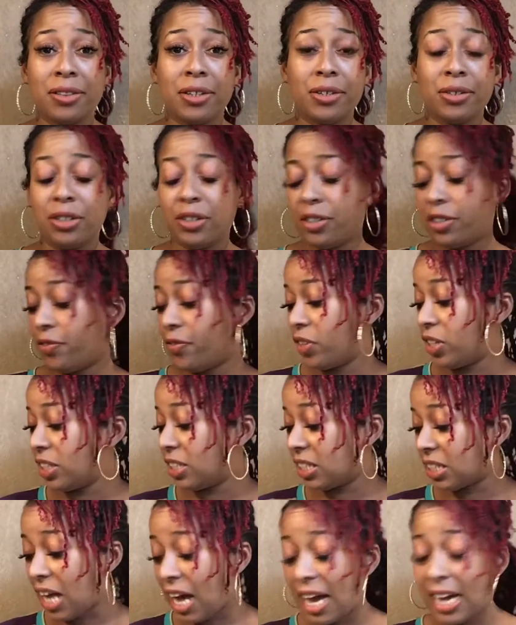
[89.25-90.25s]
They're different
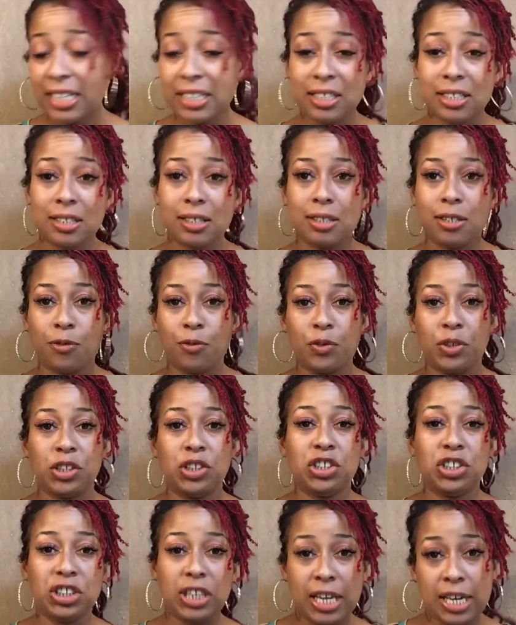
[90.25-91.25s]
sizes, different
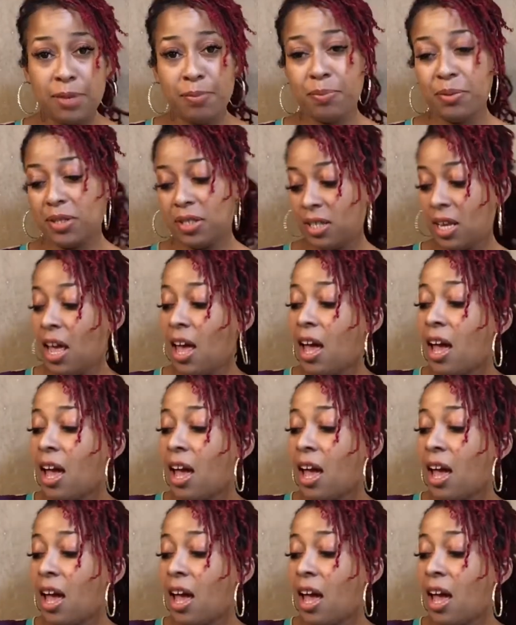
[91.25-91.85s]
shapes.